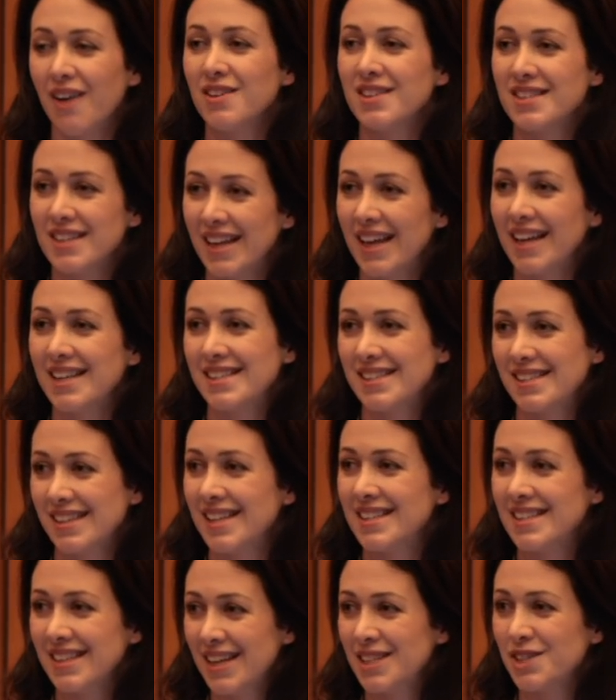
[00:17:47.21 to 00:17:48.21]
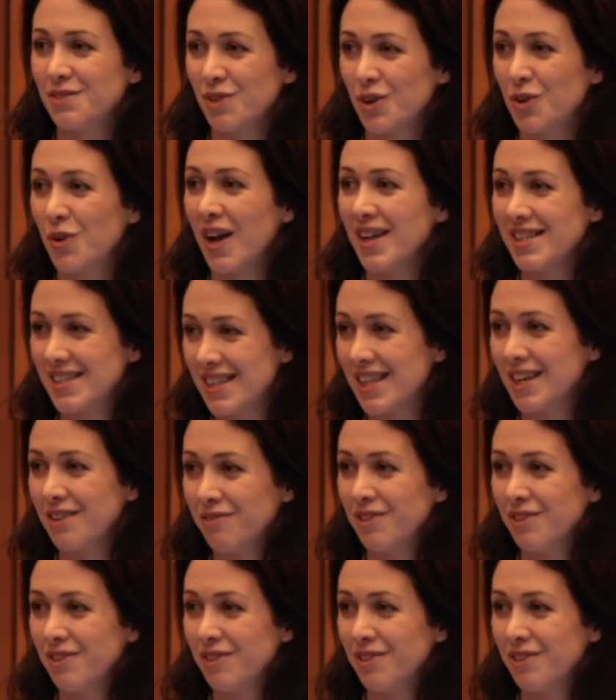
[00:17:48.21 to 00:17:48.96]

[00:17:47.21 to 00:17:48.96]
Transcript: It's less of a crazy thing.